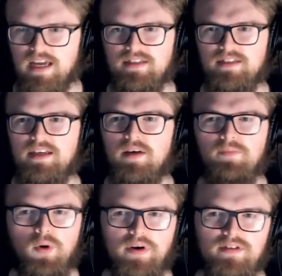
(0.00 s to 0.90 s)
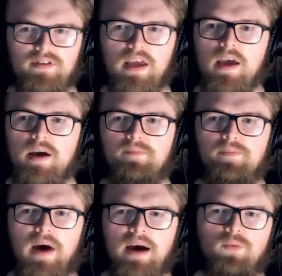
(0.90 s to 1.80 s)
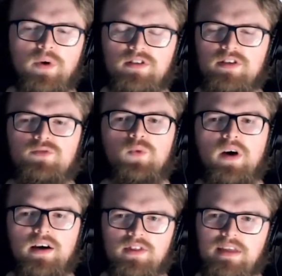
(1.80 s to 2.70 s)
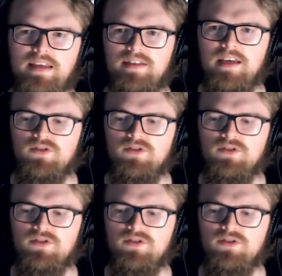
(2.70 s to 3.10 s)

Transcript: testing at points, which is why I think it's